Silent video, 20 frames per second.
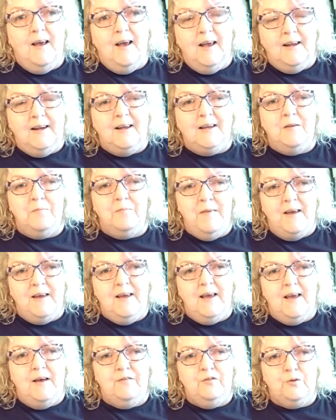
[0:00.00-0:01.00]
And I can
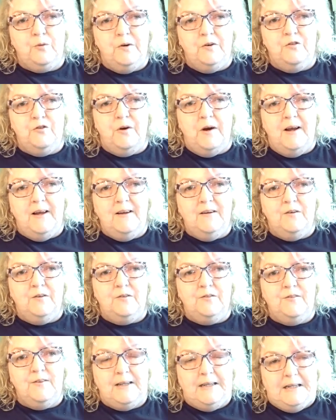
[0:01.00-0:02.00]
make half square
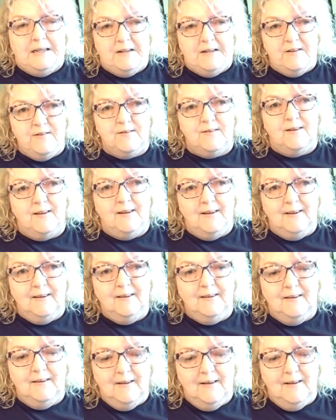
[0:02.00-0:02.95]
triangles easily.